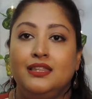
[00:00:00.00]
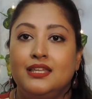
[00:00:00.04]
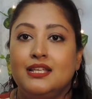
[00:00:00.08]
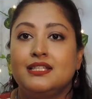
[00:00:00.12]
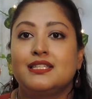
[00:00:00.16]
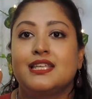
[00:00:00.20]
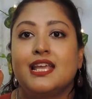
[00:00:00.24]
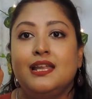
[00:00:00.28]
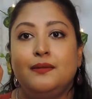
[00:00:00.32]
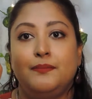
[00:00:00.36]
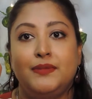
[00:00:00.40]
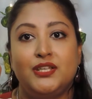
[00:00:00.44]

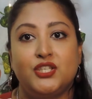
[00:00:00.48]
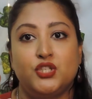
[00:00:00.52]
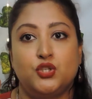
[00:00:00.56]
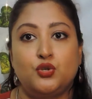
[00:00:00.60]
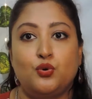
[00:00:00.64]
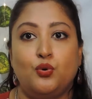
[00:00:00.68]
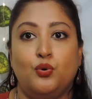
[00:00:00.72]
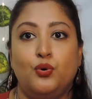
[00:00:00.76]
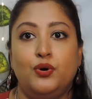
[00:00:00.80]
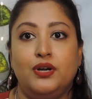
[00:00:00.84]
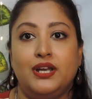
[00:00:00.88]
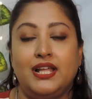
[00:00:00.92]
this can be
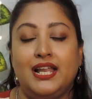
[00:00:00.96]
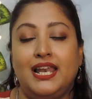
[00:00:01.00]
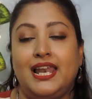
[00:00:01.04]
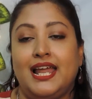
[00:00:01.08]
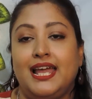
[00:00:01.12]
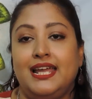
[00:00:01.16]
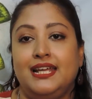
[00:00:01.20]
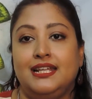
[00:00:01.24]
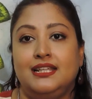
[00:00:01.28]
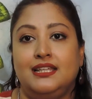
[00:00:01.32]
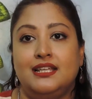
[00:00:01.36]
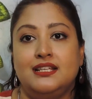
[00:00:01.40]
stored
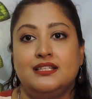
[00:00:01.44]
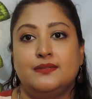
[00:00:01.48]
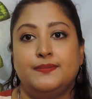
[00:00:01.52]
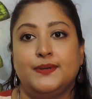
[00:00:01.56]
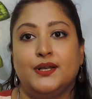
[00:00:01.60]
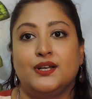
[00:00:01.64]
like this,